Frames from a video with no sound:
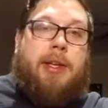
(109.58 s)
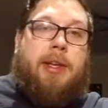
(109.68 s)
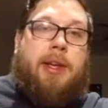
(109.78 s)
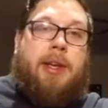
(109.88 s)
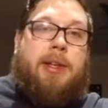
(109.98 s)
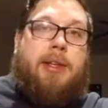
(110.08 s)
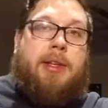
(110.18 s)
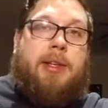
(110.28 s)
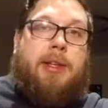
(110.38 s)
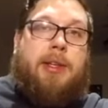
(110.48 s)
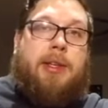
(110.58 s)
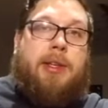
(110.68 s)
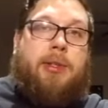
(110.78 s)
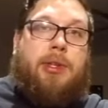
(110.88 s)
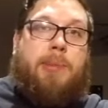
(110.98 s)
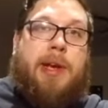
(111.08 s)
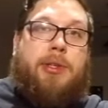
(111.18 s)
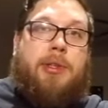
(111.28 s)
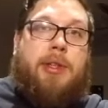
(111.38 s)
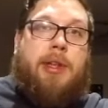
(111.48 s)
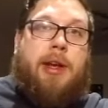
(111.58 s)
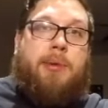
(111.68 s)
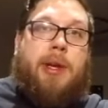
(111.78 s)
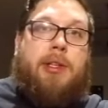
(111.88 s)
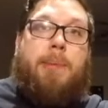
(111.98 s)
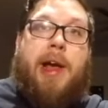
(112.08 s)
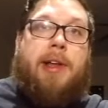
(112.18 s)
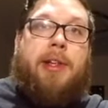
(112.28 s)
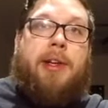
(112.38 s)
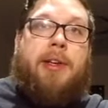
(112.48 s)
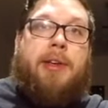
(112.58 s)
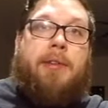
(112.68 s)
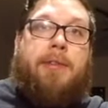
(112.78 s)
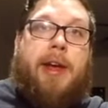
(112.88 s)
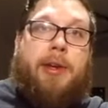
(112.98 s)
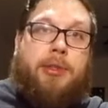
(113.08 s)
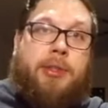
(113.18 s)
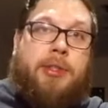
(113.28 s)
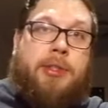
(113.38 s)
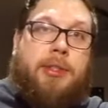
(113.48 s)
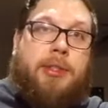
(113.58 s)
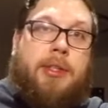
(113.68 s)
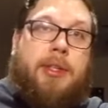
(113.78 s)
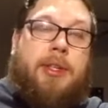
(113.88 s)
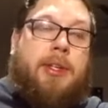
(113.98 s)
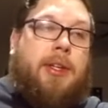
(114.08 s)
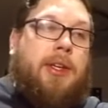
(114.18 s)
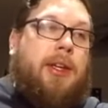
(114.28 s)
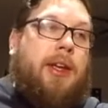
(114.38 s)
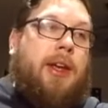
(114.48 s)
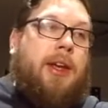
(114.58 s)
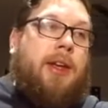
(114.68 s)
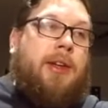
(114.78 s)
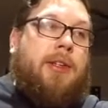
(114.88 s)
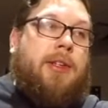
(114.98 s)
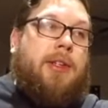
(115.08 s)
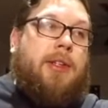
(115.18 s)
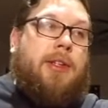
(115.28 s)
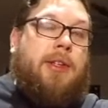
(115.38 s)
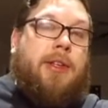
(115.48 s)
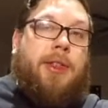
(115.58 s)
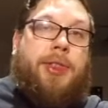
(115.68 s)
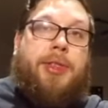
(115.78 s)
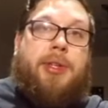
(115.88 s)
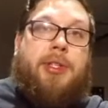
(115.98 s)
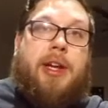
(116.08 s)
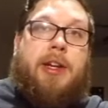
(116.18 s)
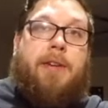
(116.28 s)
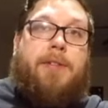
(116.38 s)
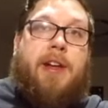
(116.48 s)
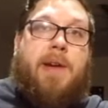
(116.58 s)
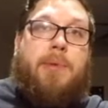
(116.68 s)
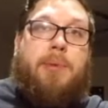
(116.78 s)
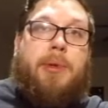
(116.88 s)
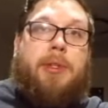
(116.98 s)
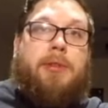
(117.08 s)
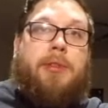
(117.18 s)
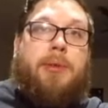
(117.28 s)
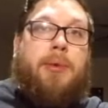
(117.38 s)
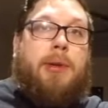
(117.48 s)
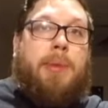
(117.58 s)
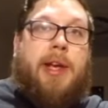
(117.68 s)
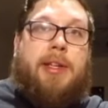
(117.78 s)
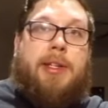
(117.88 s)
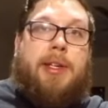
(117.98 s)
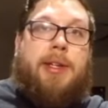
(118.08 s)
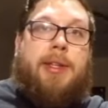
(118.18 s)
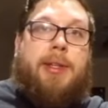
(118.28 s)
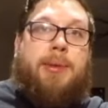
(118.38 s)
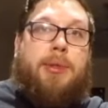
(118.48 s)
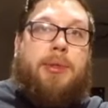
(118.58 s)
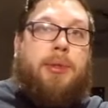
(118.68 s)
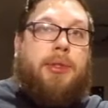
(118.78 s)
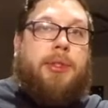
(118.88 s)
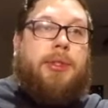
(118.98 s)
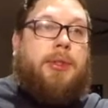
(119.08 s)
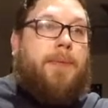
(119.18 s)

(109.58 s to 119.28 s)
And as you can imagine, that creates a backlog of extras, and there's not enough time in the world for one man to eat all those noodles.